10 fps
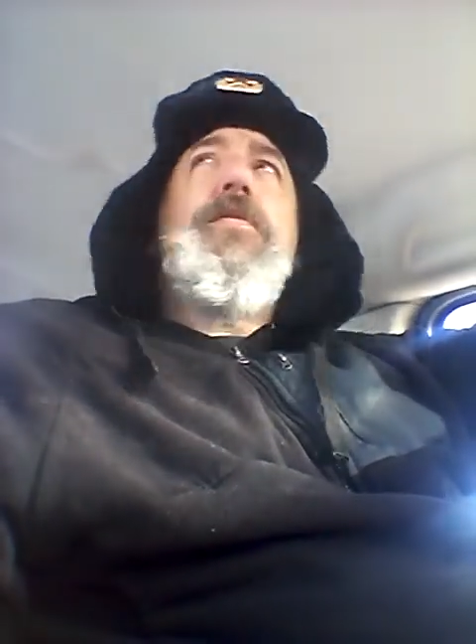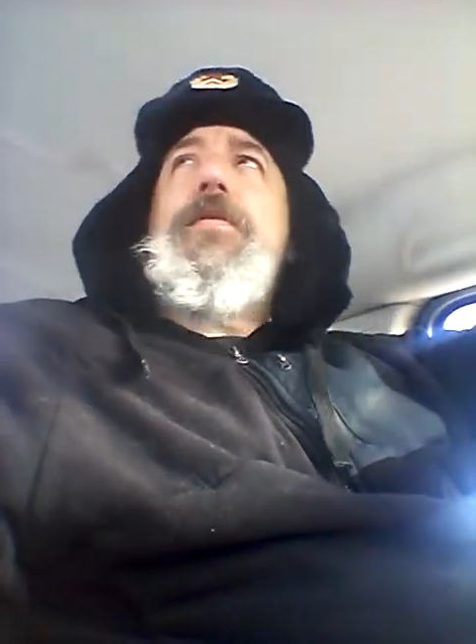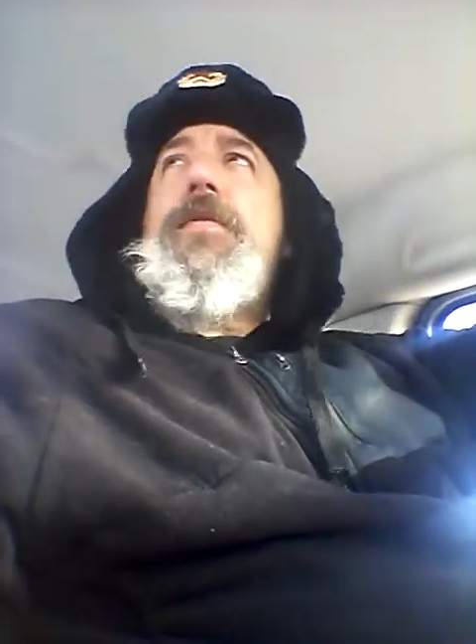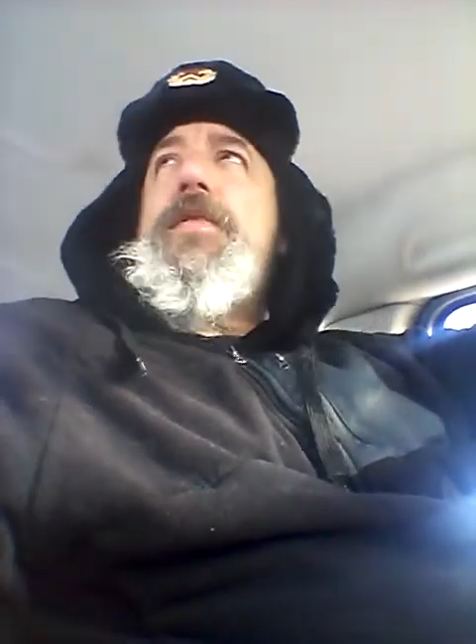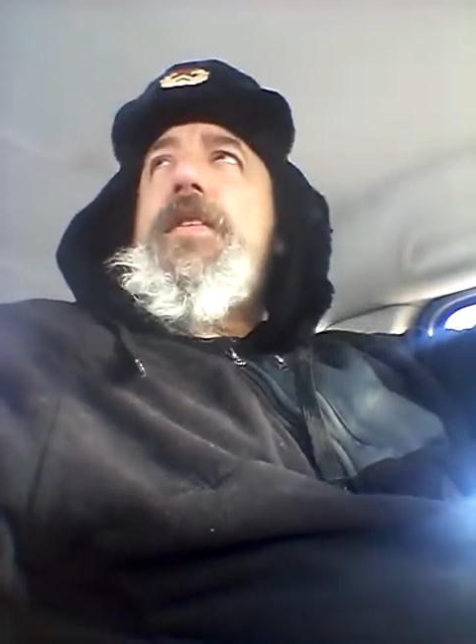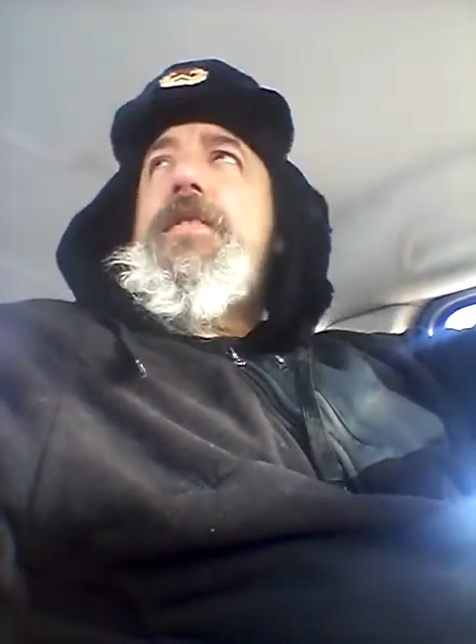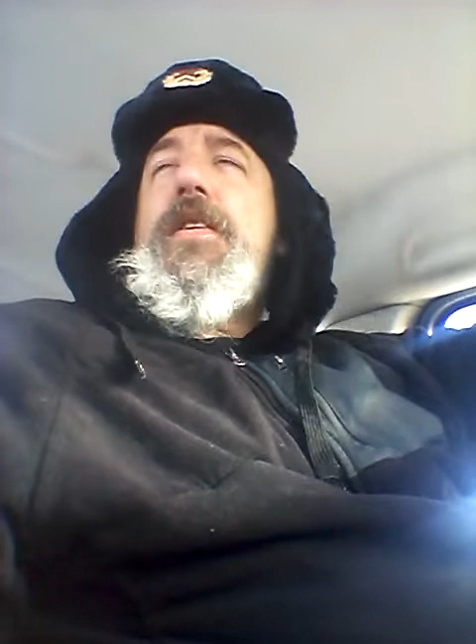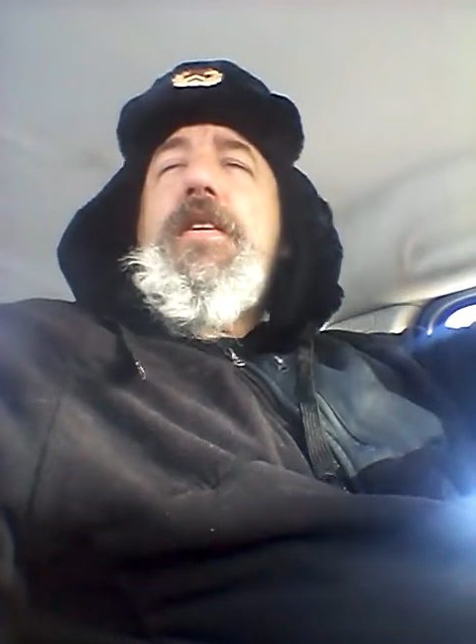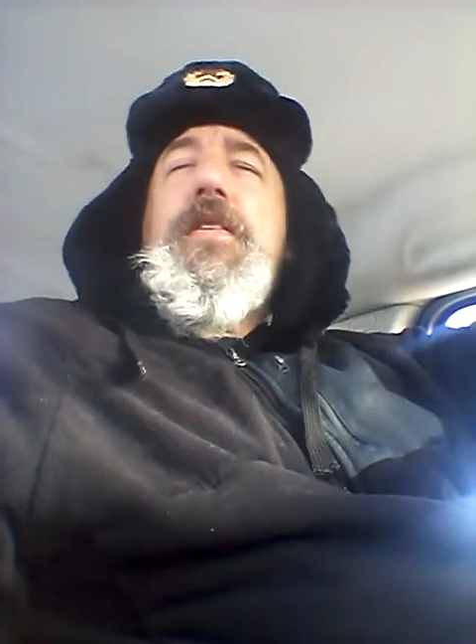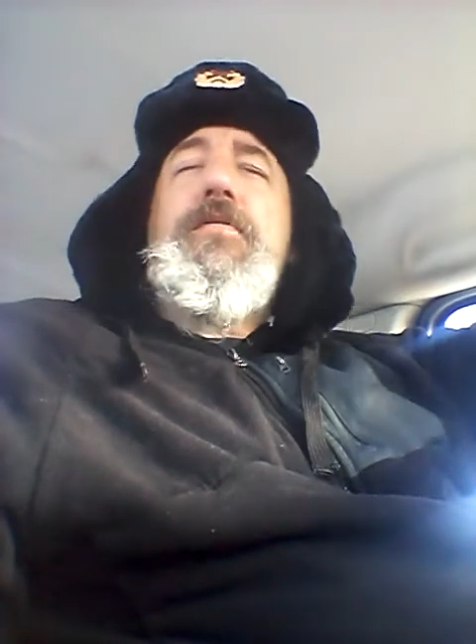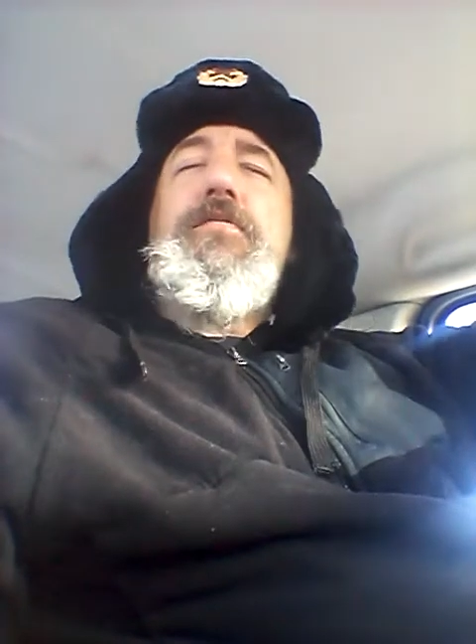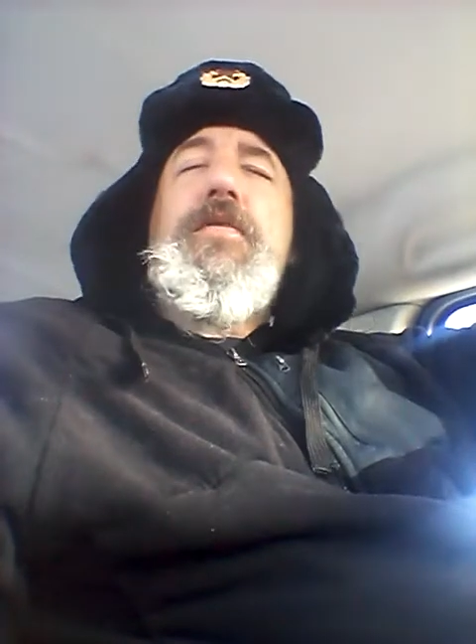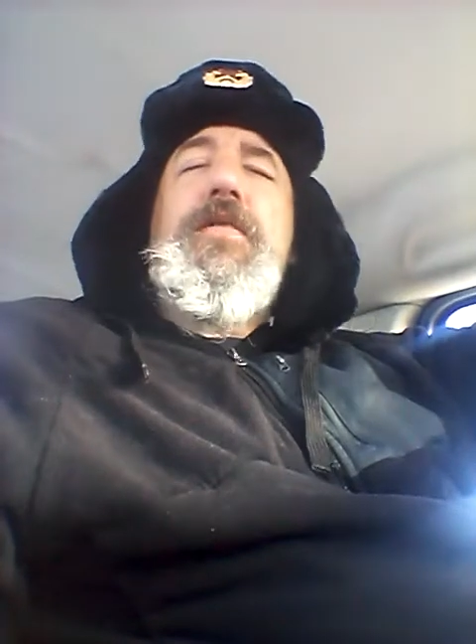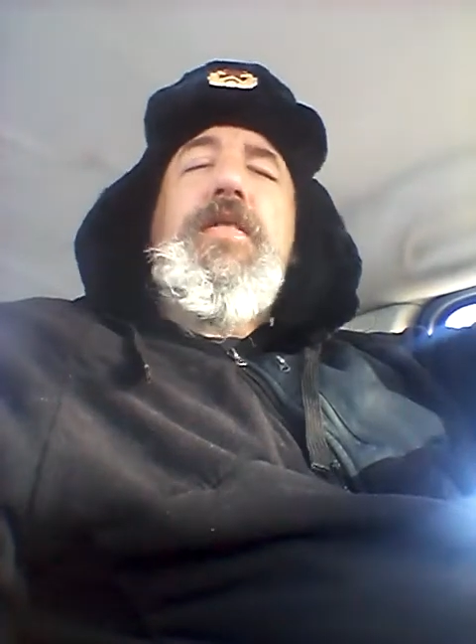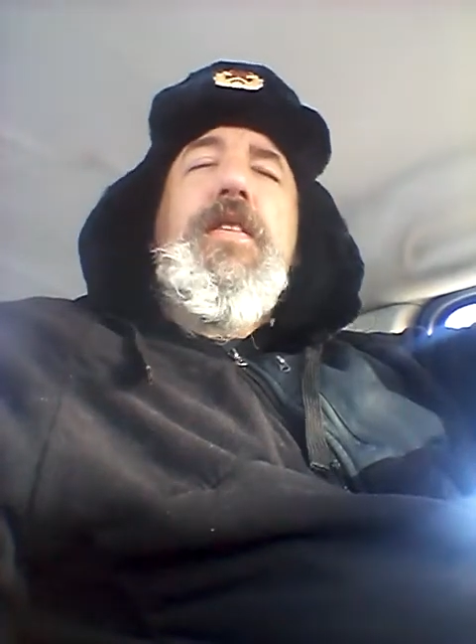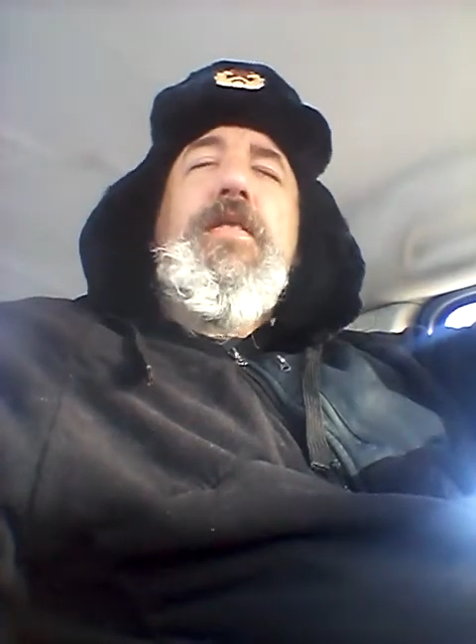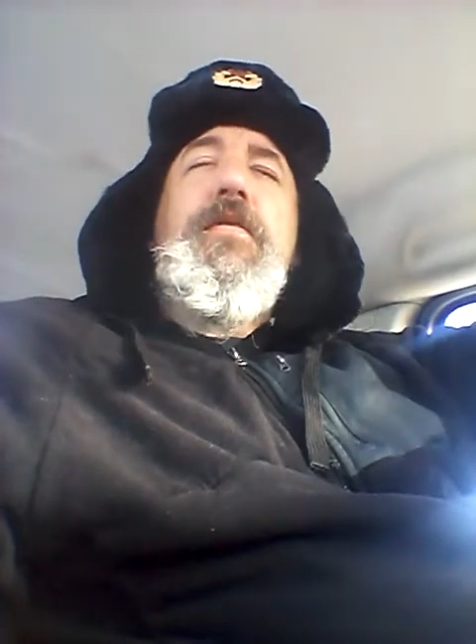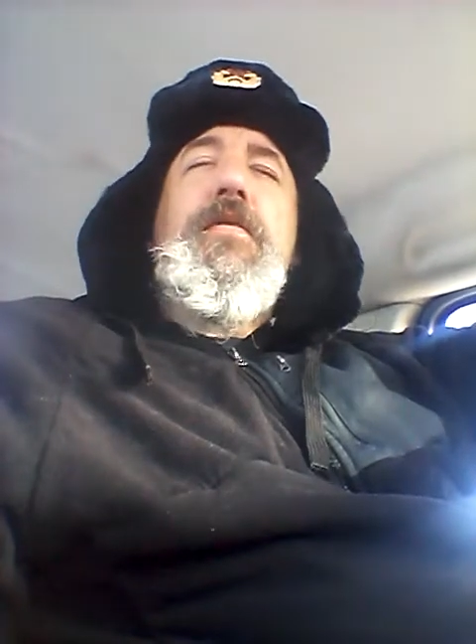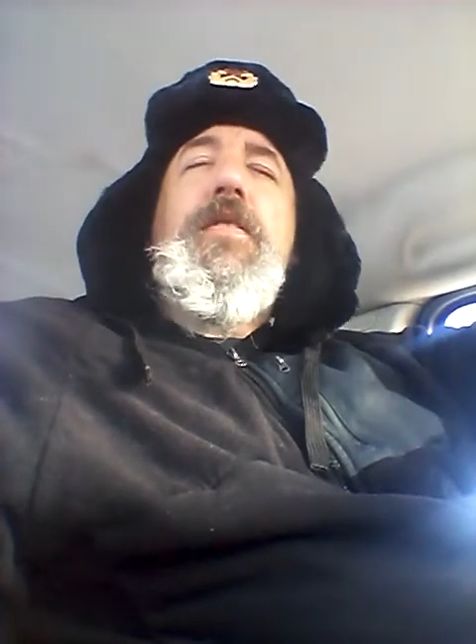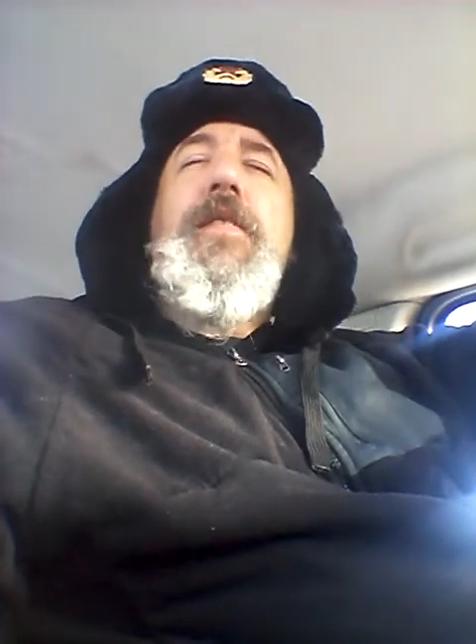because my son's like six,
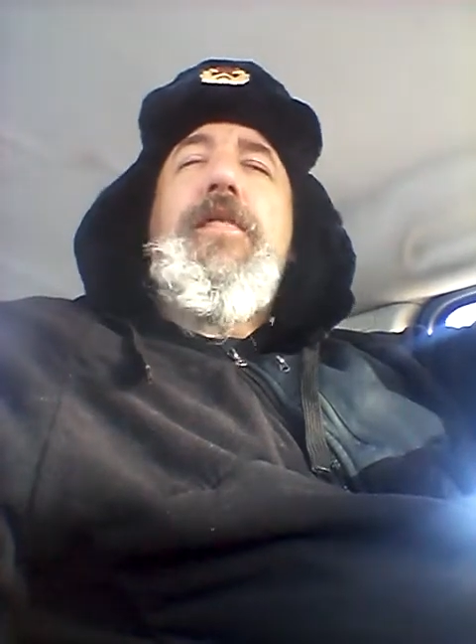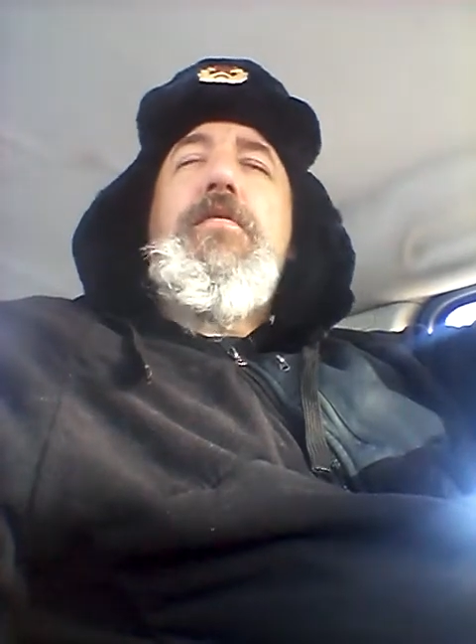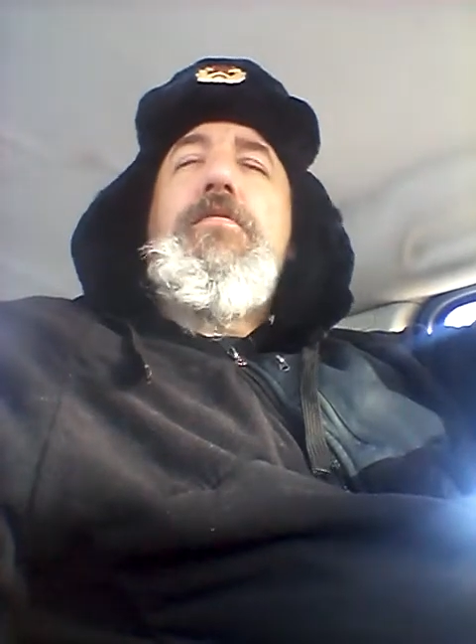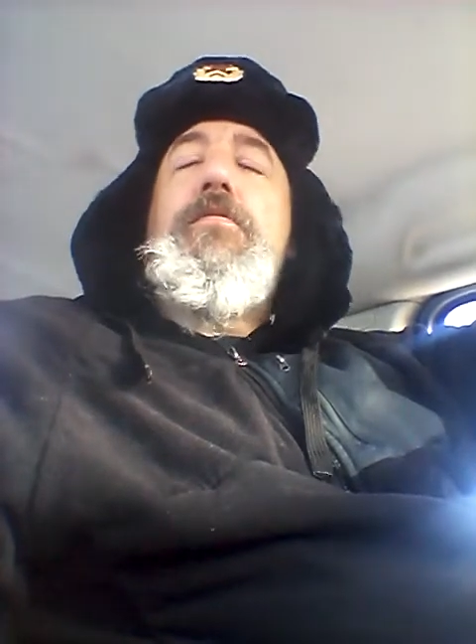seven.